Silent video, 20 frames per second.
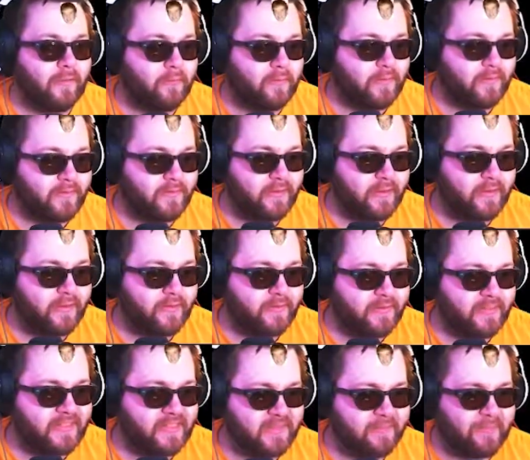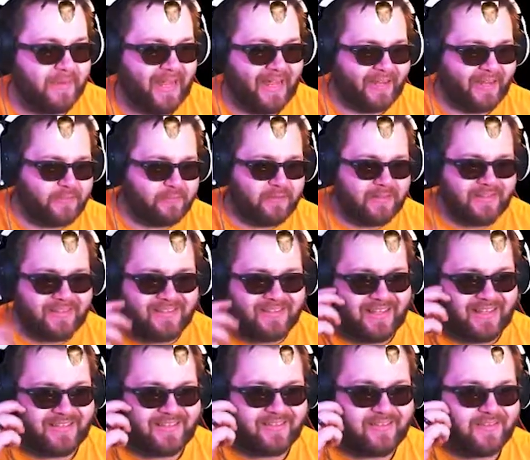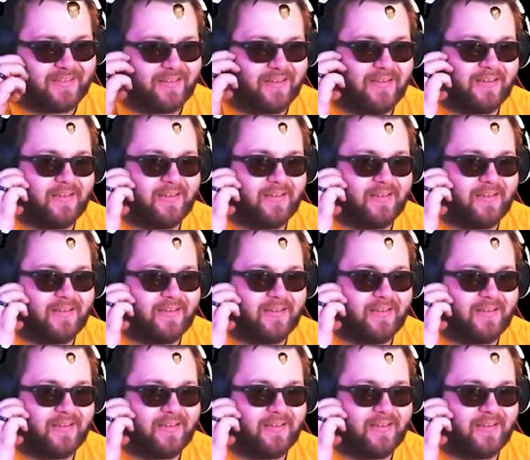Crap, what is this? Inspect, what is this?